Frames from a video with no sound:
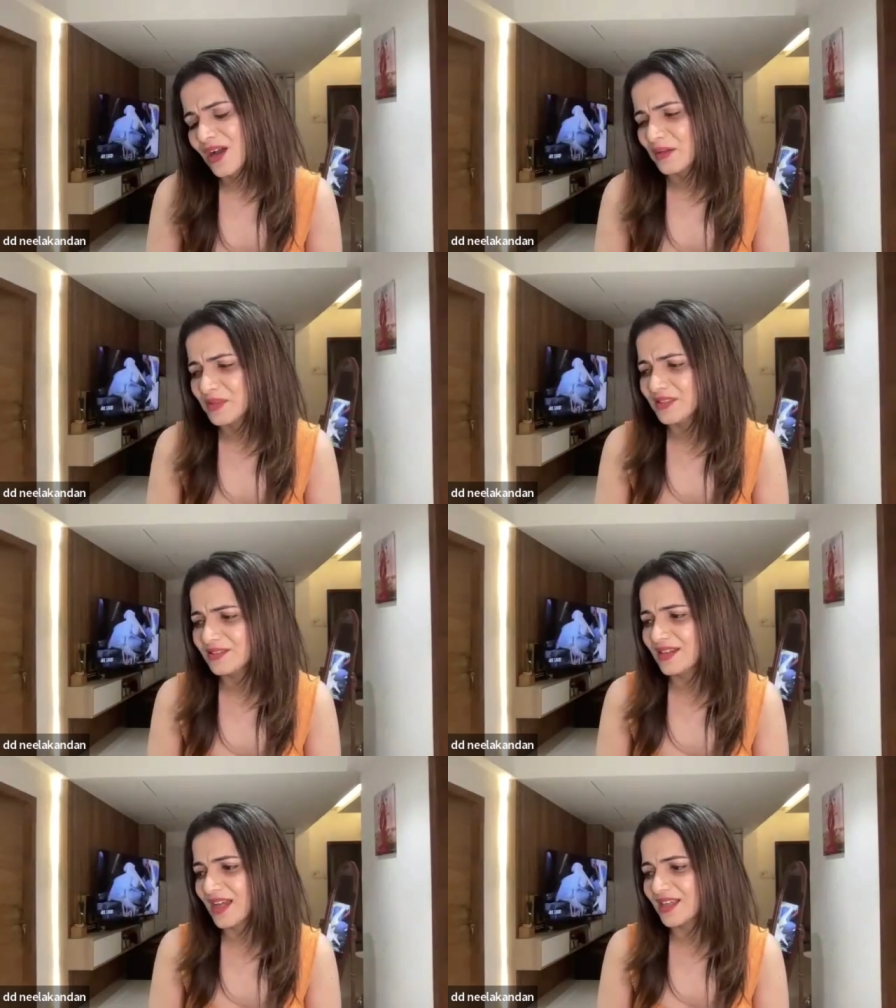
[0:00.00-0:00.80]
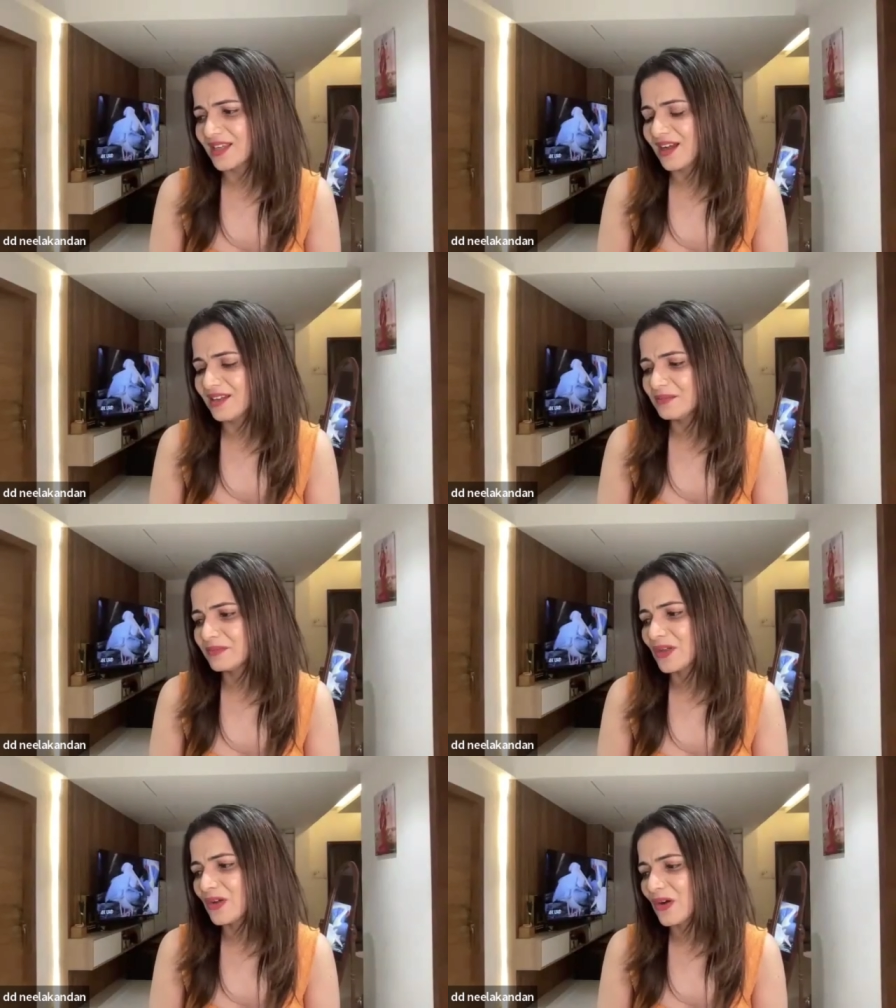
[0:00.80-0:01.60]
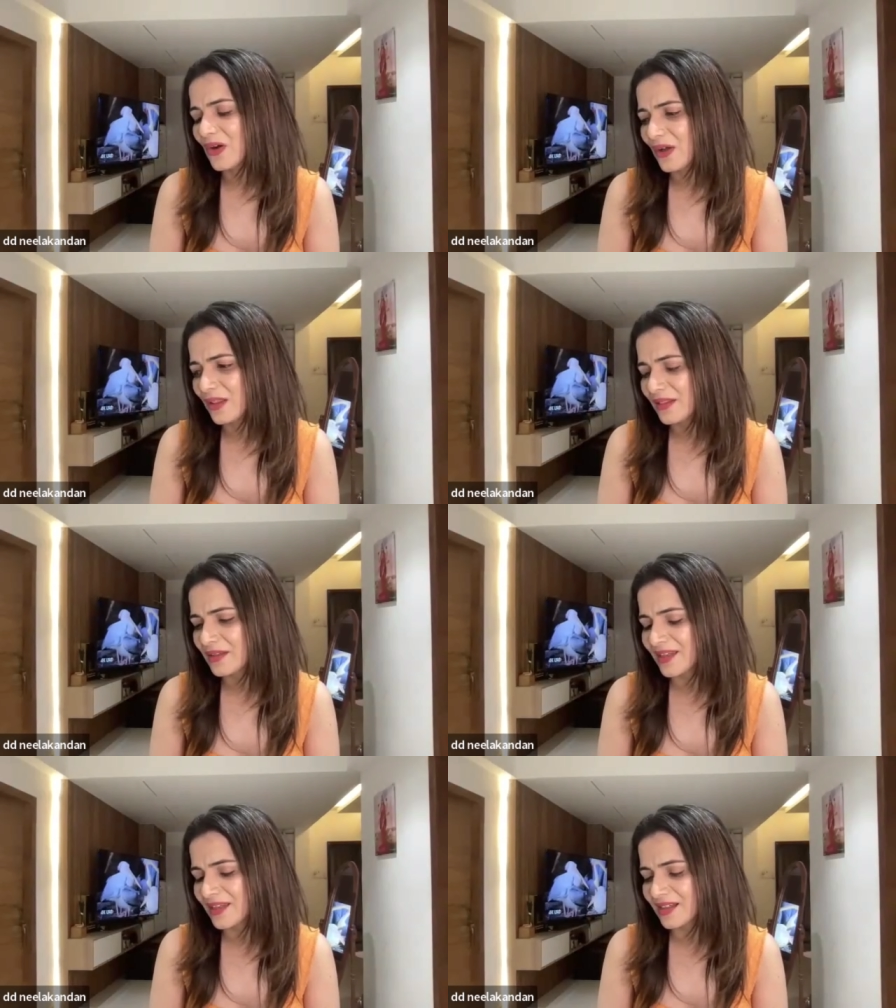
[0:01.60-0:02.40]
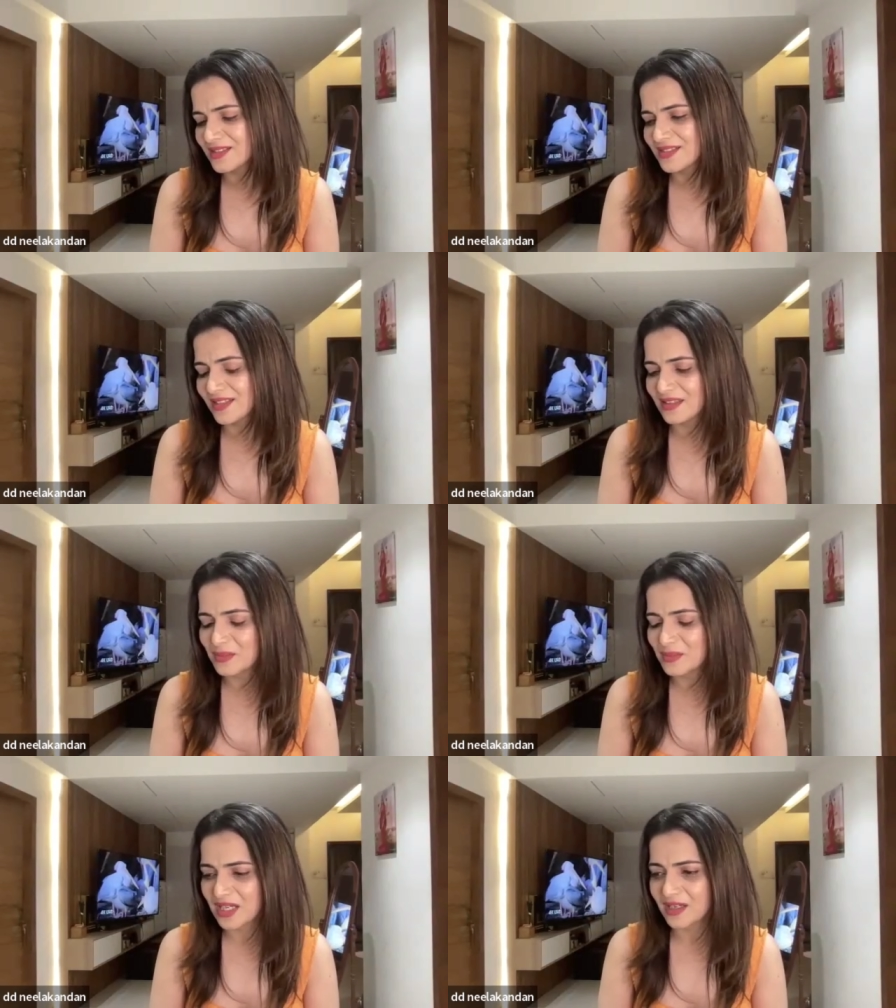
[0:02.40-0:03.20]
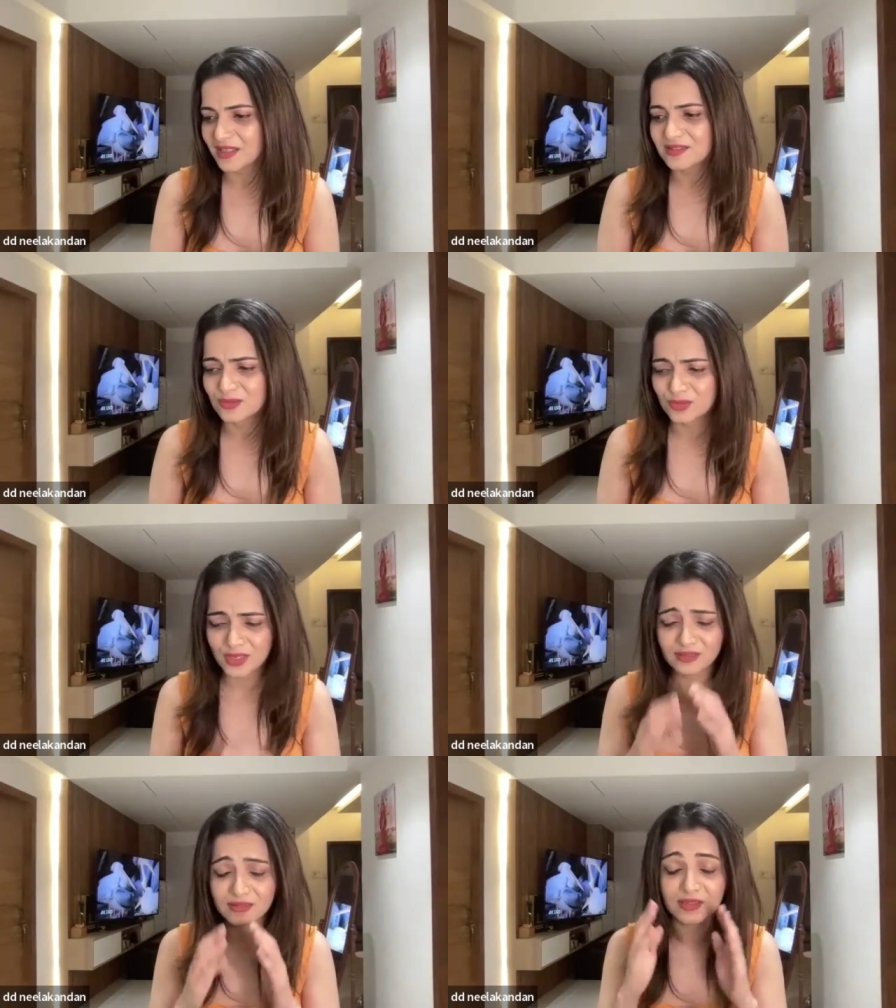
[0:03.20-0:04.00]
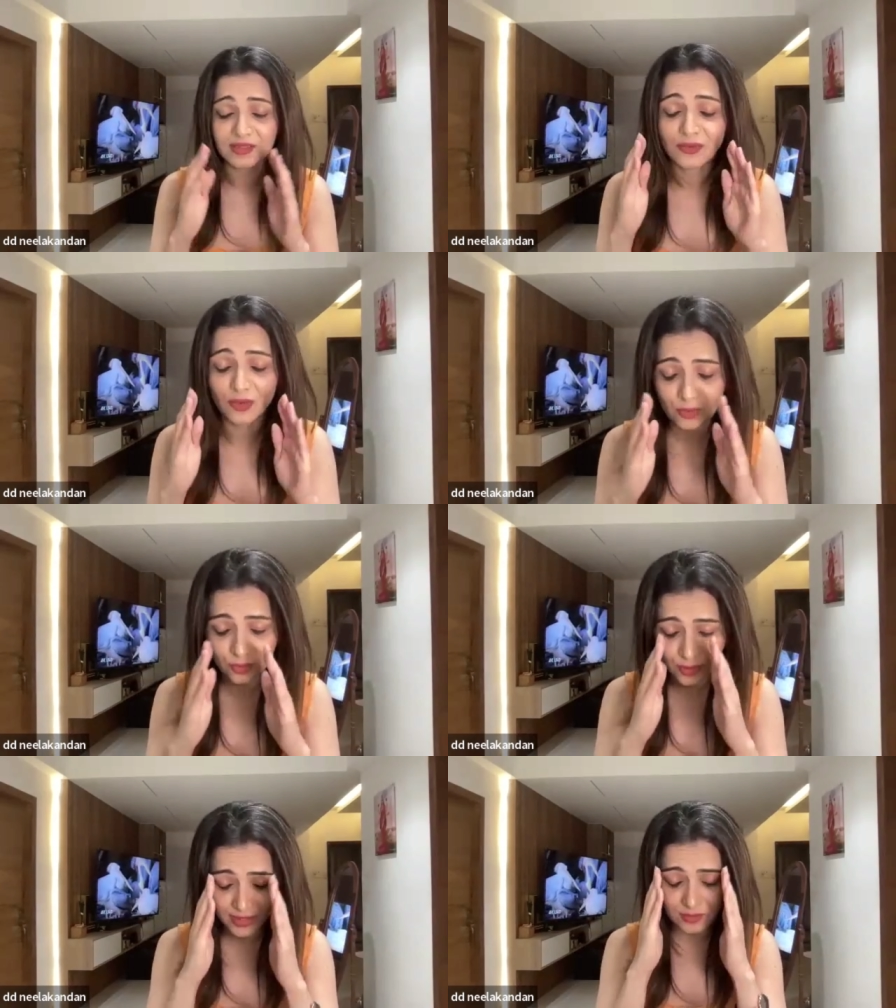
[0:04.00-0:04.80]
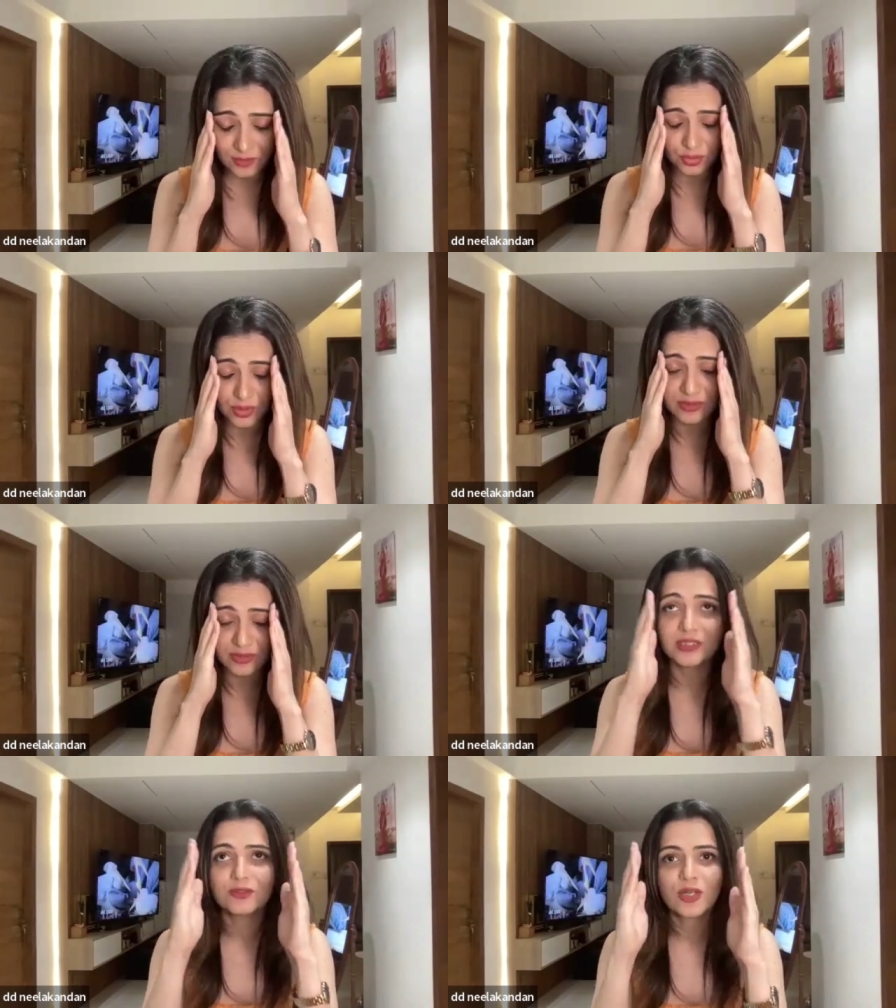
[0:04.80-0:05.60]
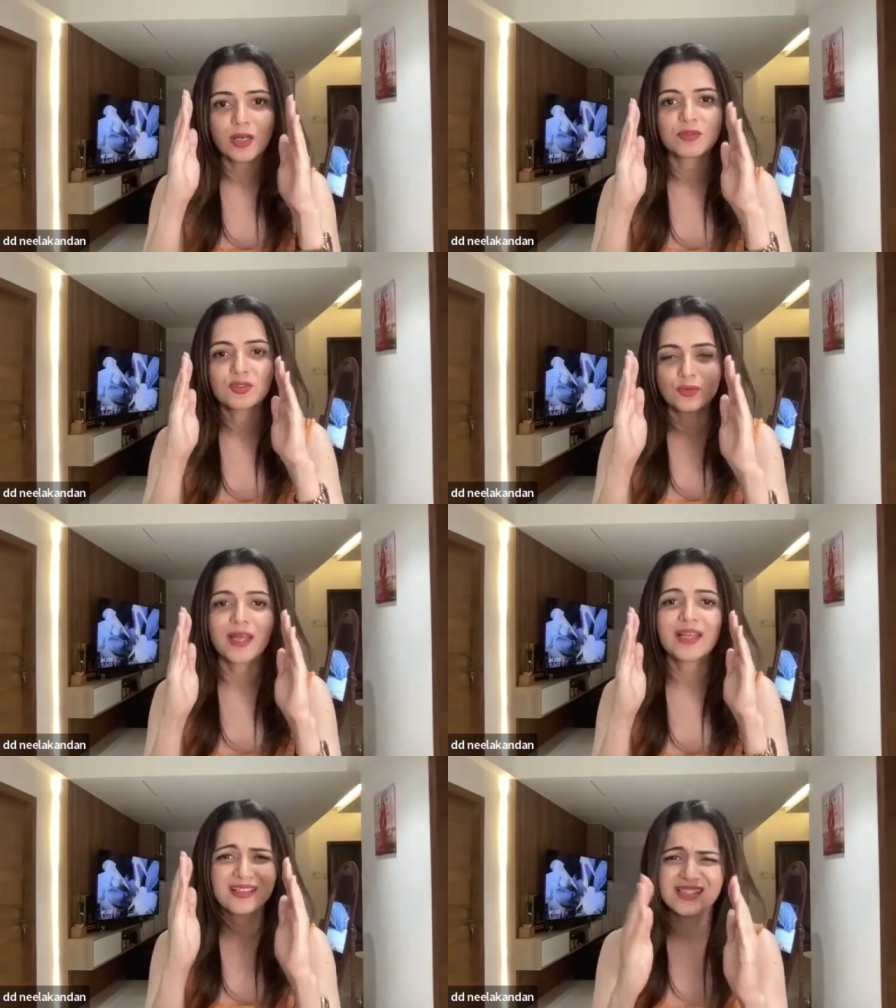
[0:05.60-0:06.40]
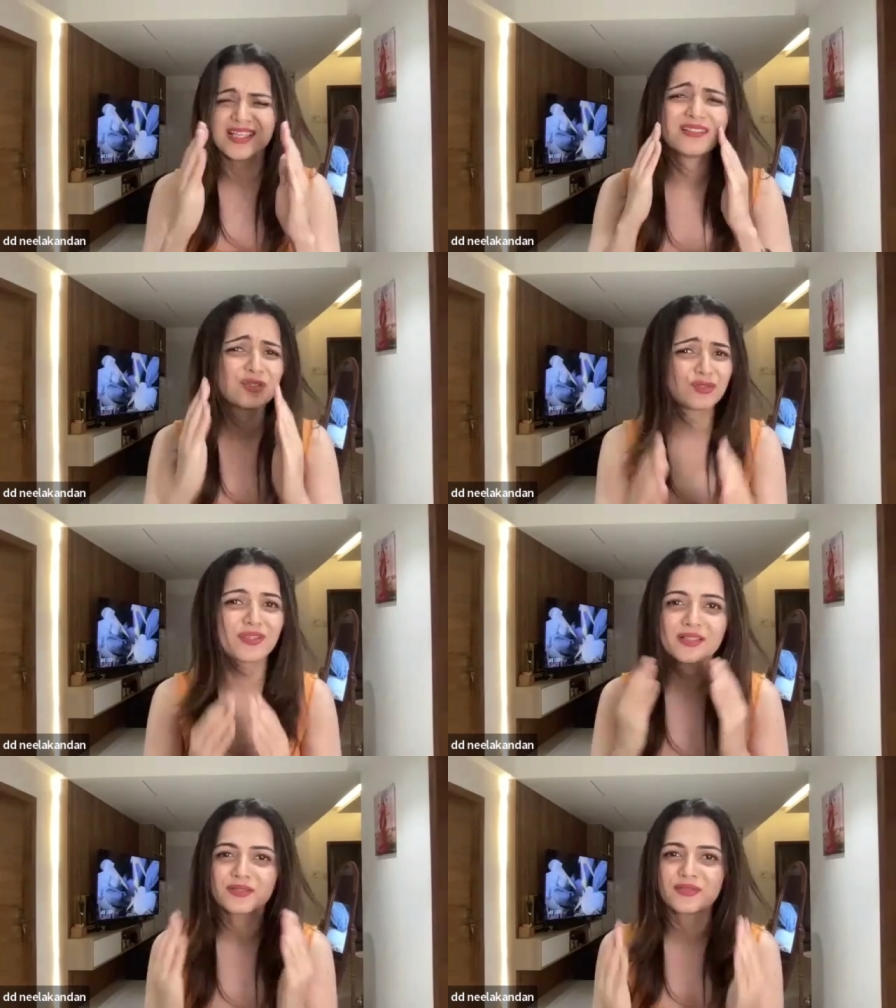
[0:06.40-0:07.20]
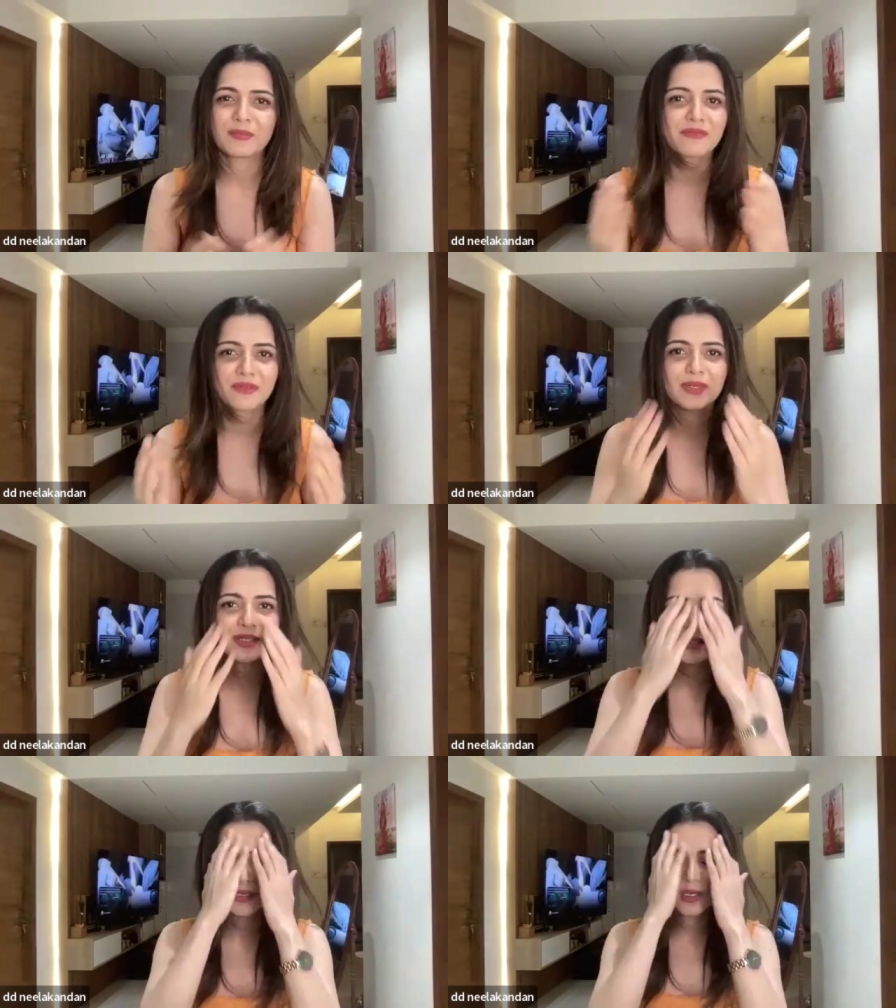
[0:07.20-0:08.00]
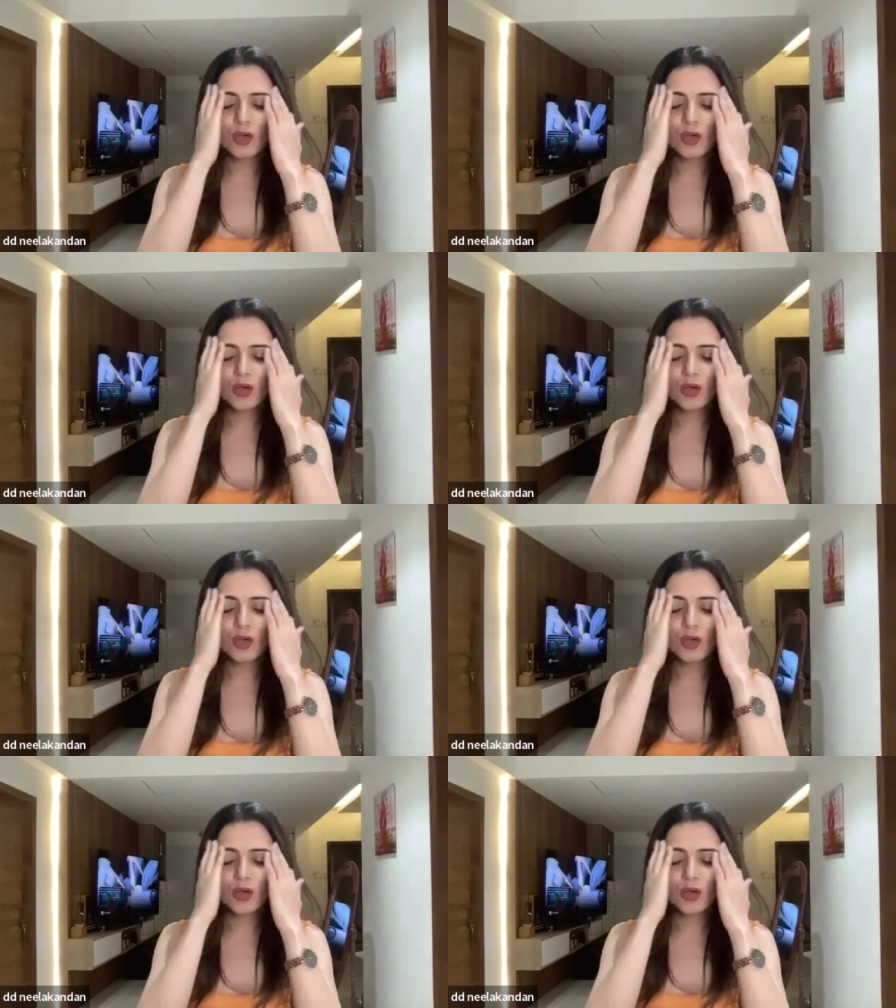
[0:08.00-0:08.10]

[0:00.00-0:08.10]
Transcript: I mean, I can't say they're my idols who I really follow and who I really look up to. No, I take the good things from everybody.